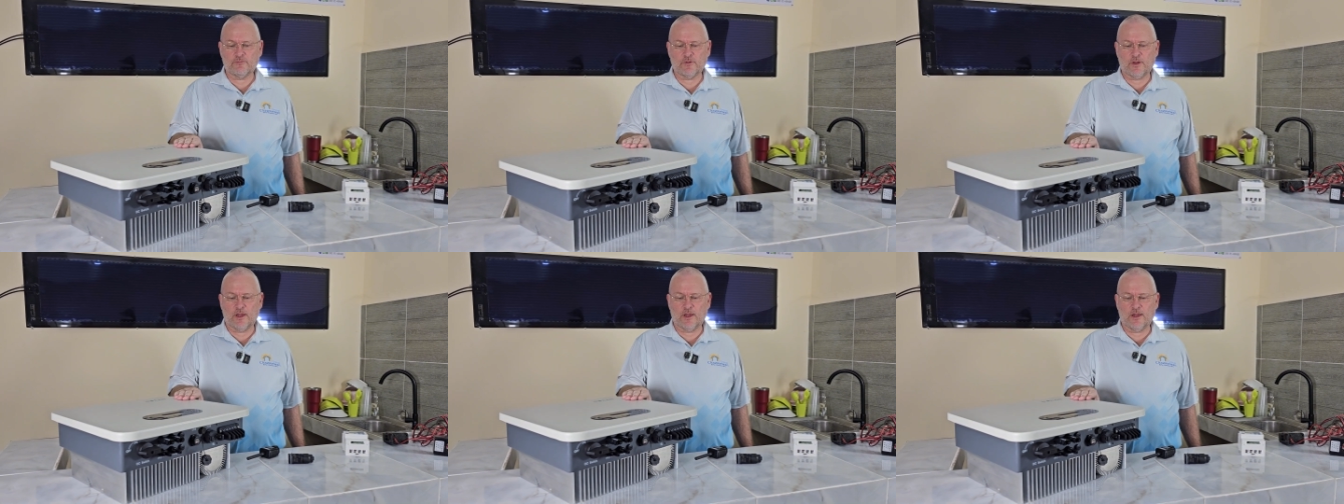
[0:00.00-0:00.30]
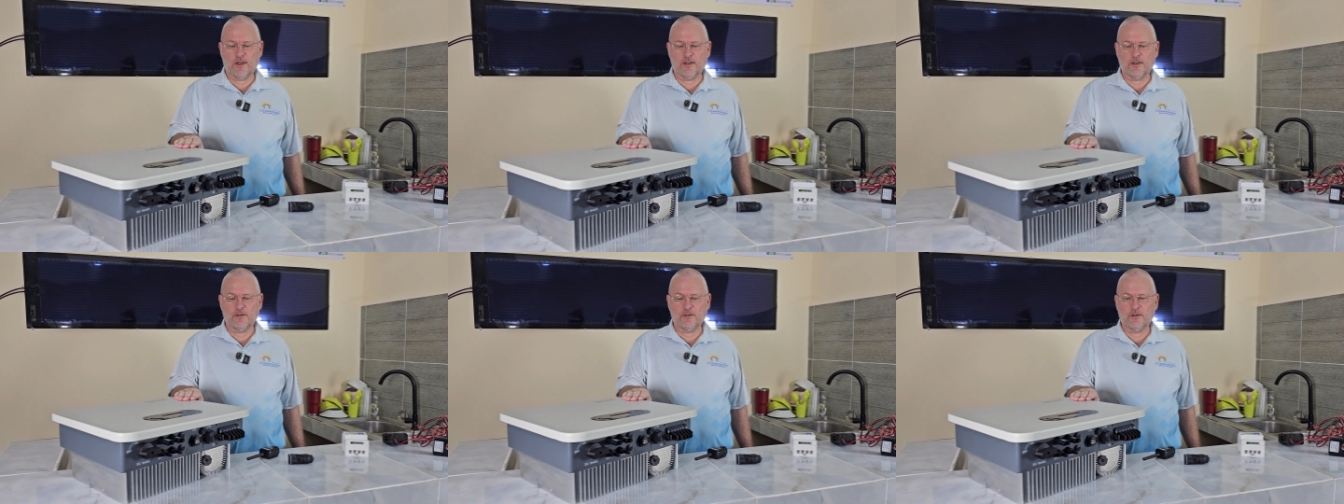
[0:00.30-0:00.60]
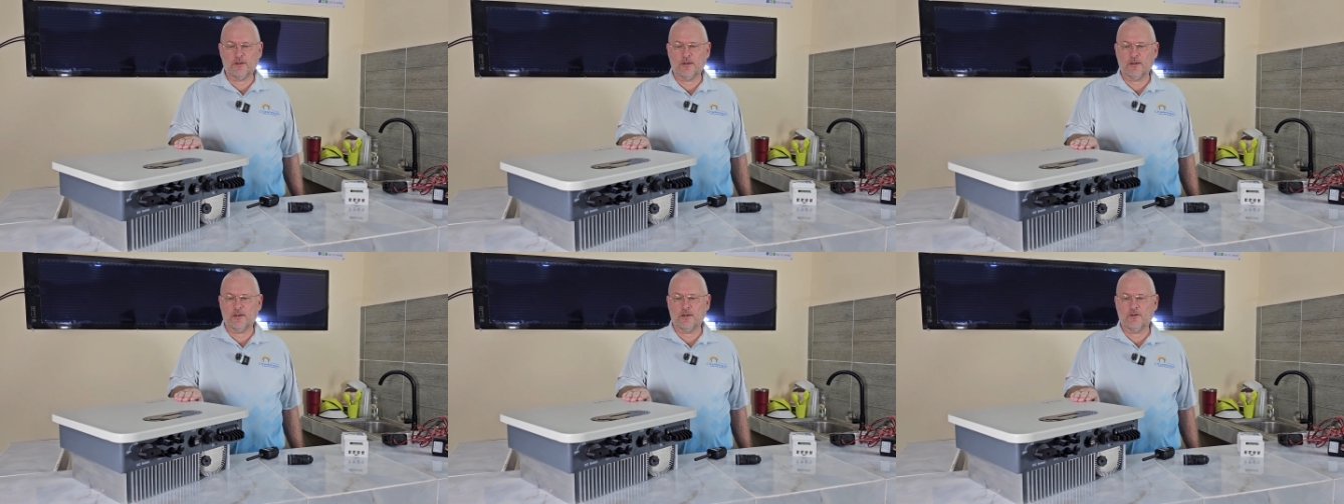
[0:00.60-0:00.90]
and
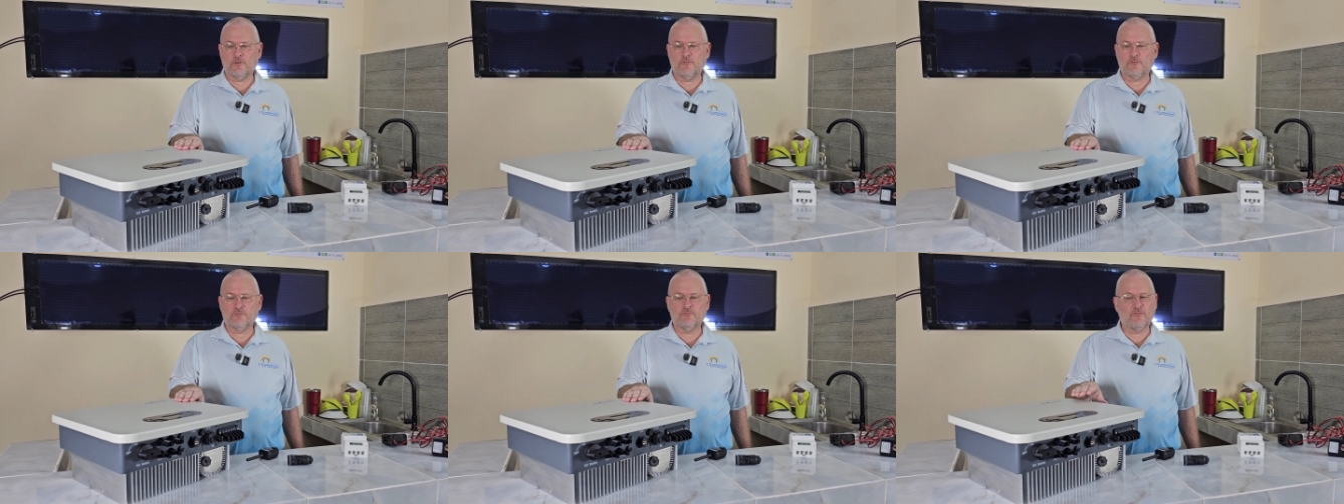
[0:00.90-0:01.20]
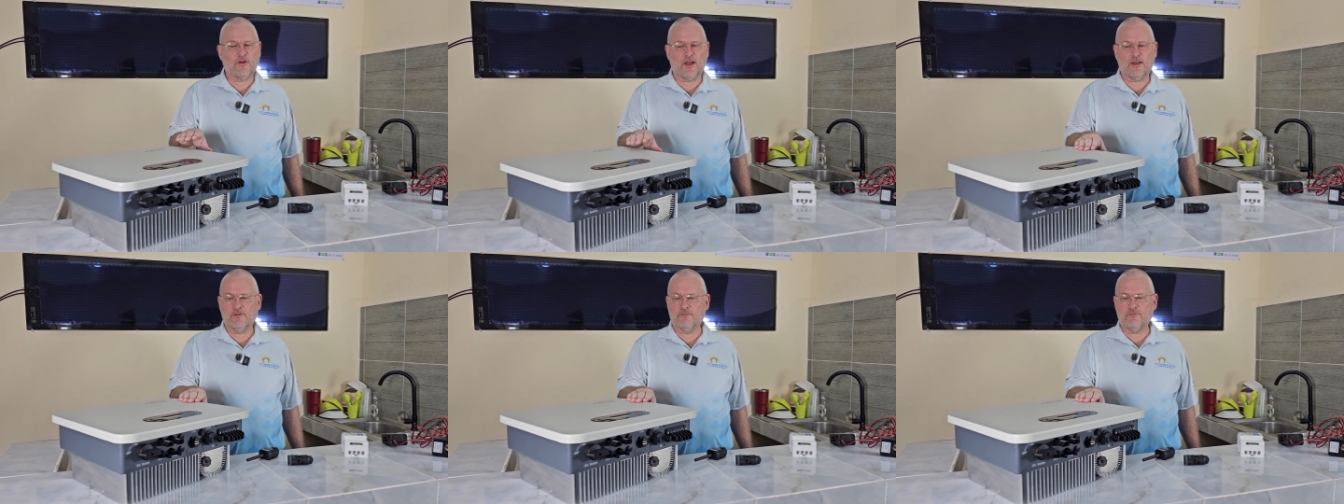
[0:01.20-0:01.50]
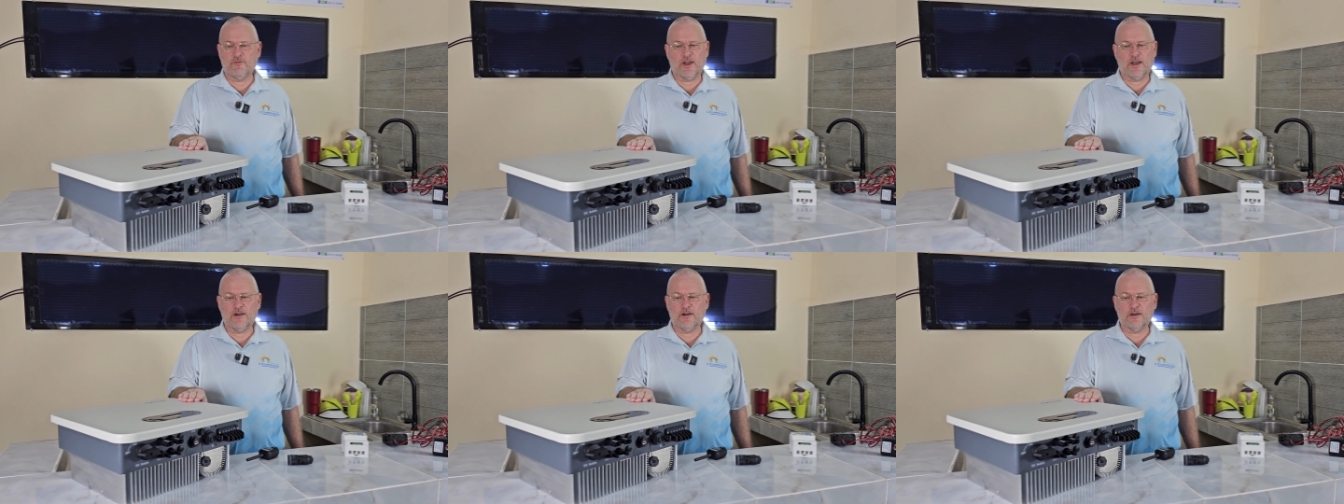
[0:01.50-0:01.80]

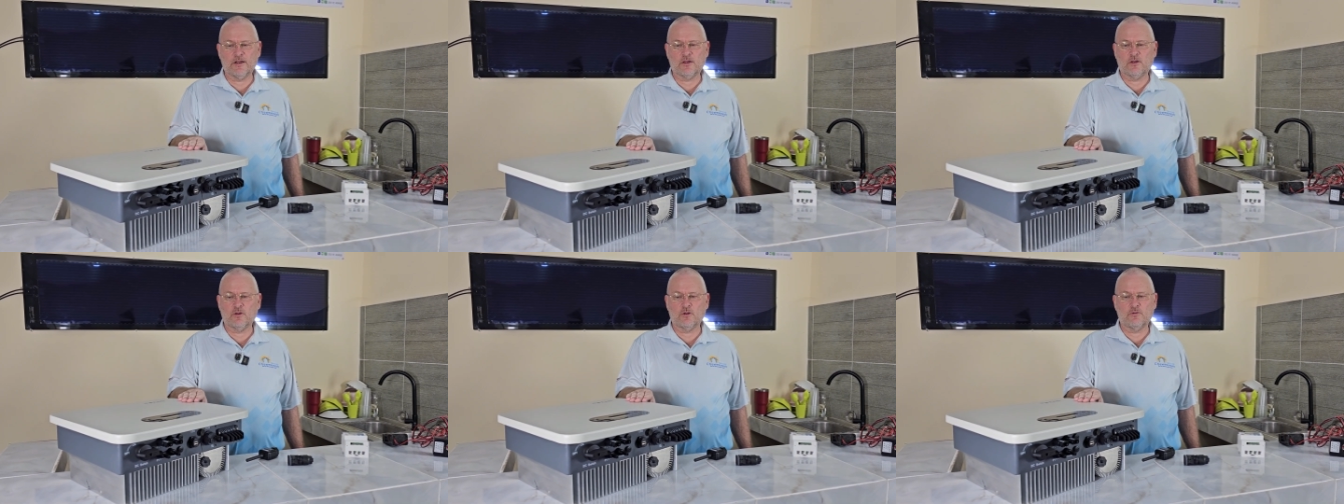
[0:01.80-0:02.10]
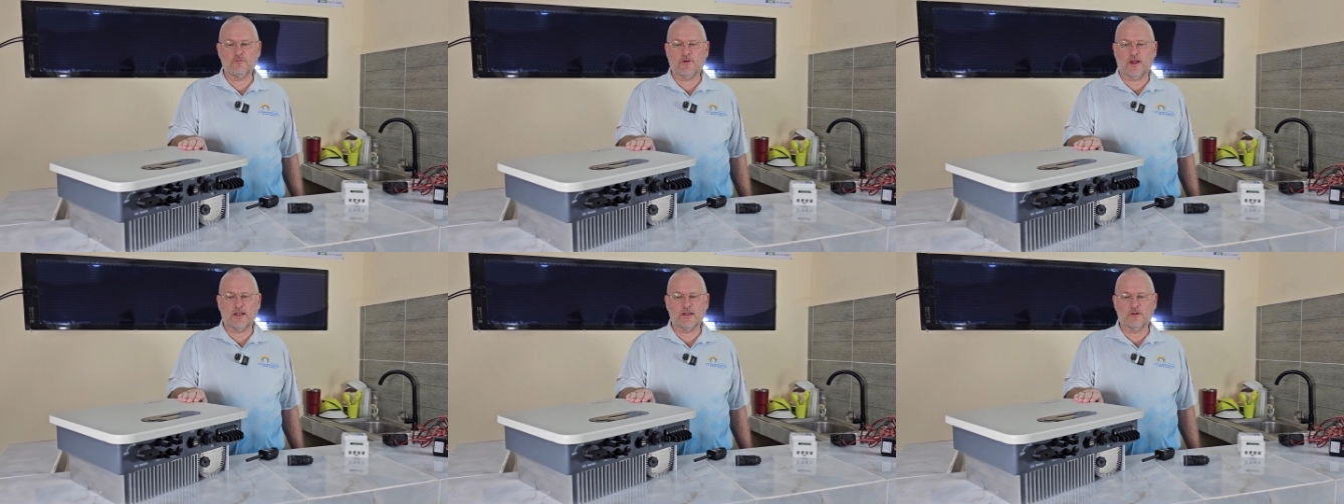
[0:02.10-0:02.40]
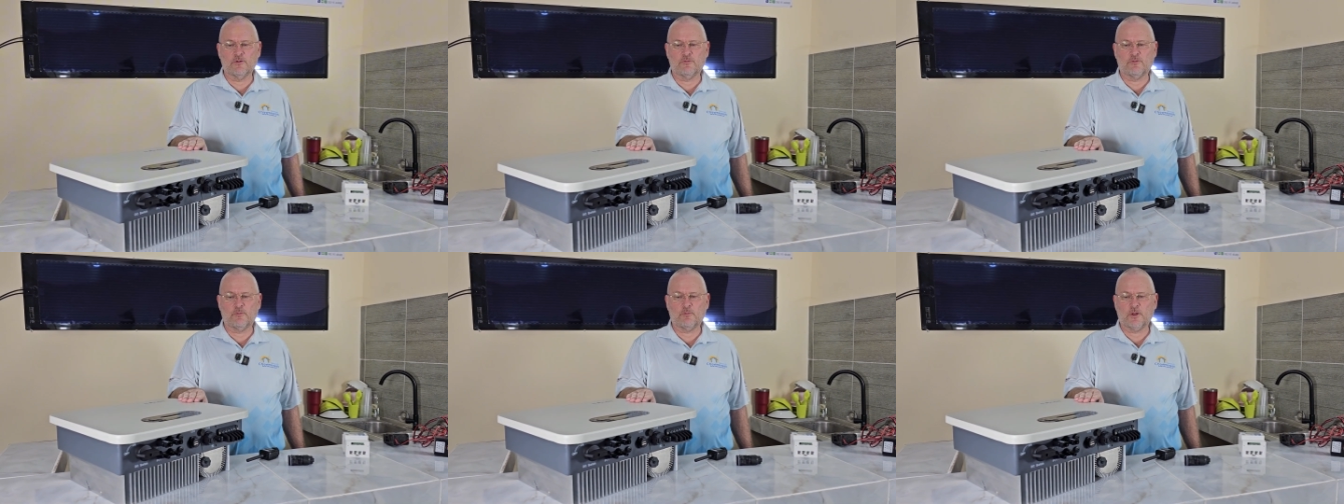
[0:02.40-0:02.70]
very good
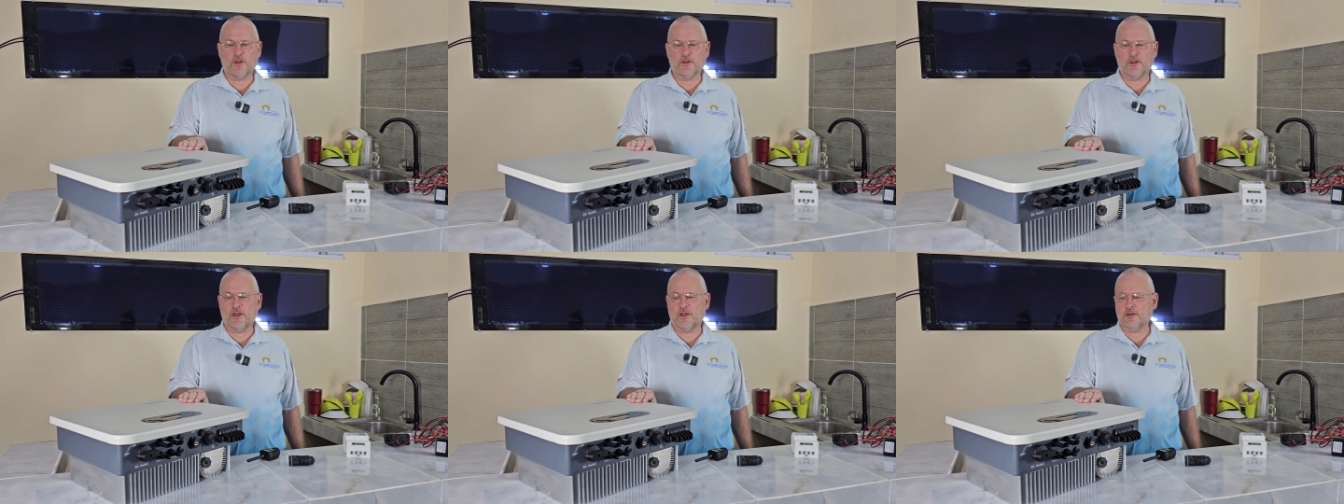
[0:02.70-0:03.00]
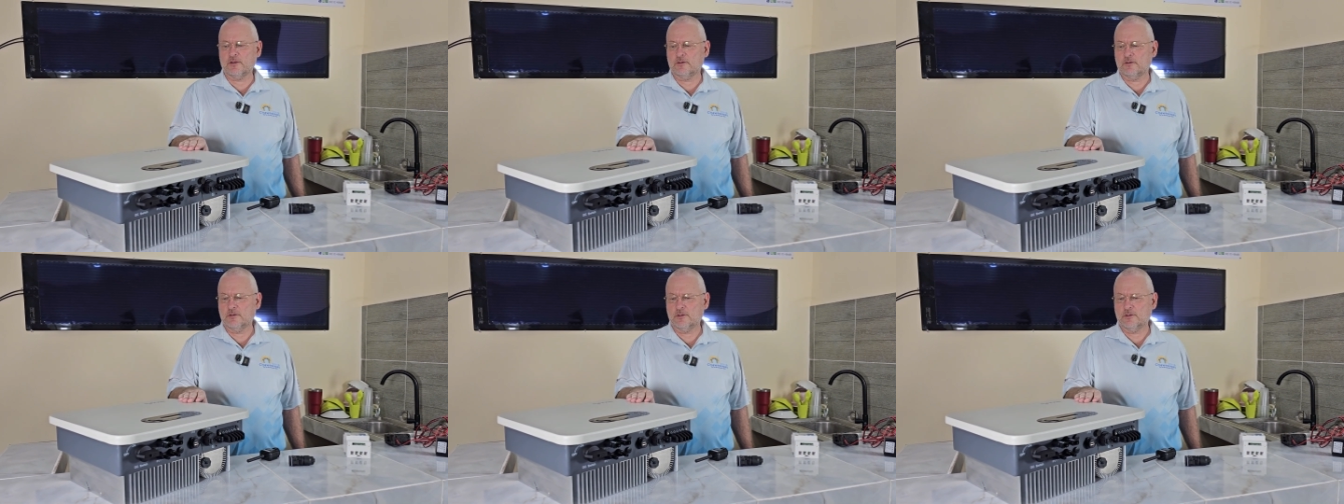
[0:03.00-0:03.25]
value for money.